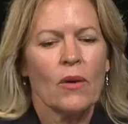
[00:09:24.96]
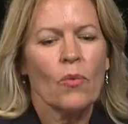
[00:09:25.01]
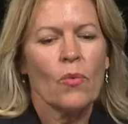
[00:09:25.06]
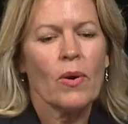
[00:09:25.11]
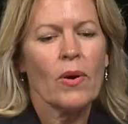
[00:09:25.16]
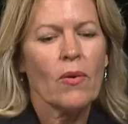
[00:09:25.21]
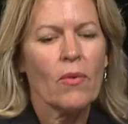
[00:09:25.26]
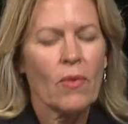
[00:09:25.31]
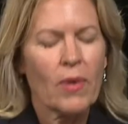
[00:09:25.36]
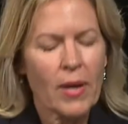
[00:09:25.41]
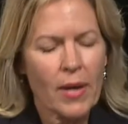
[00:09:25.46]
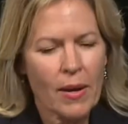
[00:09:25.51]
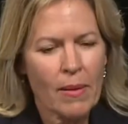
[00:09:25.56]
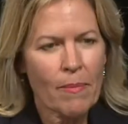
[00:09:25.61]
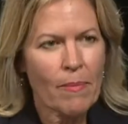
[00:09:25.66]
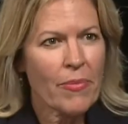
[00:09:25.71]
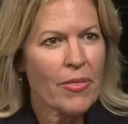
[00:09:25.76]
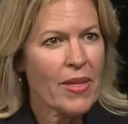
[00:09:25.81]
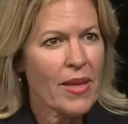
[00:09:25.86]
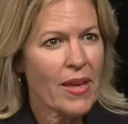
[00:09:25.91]
Well,
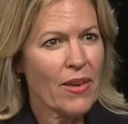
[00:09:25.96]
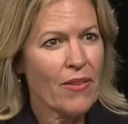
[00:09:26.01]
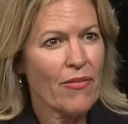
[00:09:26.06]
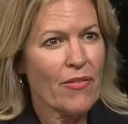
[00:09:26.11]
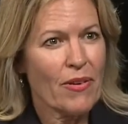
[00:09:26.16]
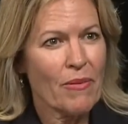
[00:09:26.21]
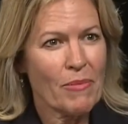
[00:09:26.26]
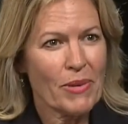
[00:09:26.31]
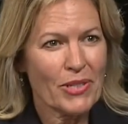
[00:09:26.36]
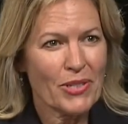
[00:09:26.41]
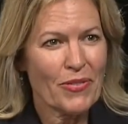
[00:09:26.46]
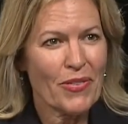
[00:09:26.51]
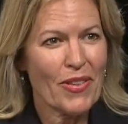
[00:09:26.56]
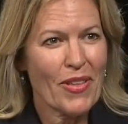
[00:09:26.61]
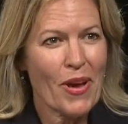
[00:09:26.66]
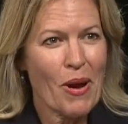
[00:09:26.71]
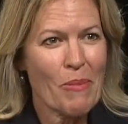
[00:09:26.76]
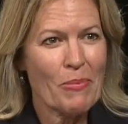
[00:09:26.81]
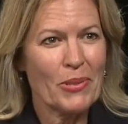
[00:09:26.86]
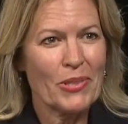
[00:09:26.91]
thank you very much for
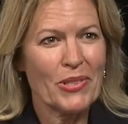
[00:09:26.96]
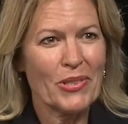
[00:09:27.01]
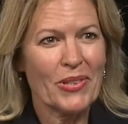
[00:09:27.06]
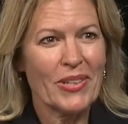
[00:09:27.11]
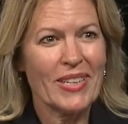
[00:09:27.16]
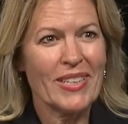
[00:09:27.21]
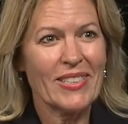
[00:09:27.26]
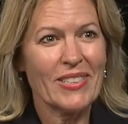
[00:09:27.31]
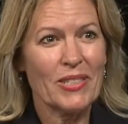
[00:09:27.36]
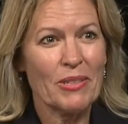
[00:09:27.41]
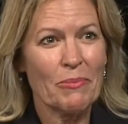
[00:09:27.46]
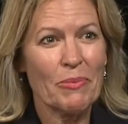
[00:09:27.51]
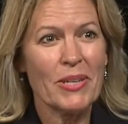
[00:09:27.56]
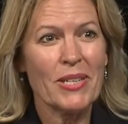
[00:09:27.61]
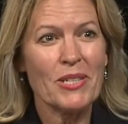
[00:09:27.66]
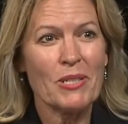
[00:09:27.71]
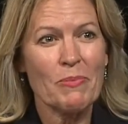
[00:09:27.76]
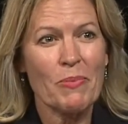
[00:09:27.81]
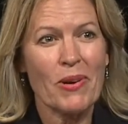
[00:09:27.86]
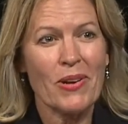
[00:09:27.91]
the opportunity to be
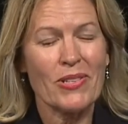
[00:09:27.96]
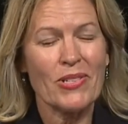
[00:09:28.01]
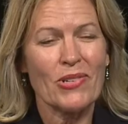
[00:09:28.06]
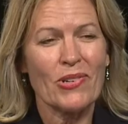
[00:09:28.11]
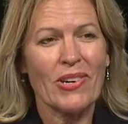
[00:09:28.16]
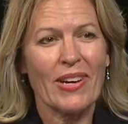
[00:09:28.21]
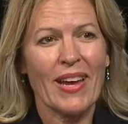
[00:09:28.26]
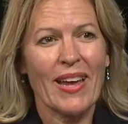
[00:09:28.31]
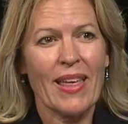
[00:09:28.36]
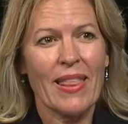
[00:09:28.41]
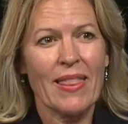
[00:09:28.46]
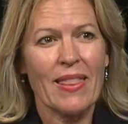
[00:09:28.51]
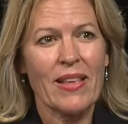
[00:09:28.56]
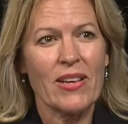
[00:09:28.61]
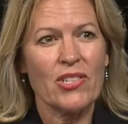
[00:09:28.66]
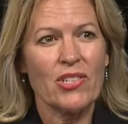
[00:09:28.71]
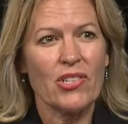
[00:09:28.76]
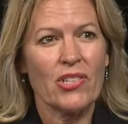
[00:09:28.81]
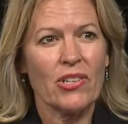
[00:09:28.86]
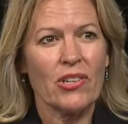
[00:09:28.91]
a sponsor again
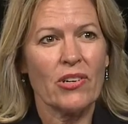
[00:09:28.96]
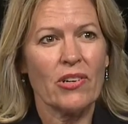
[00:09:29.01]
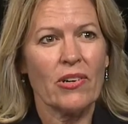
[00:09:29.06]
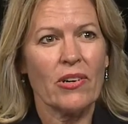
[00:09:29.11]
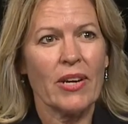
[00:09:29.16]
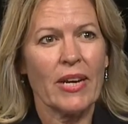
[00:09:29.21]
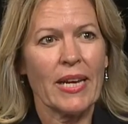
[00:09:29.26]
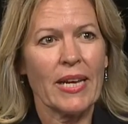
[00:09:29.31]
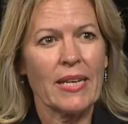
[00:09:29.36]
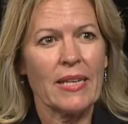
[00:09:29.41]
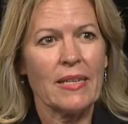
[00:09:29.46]
this year.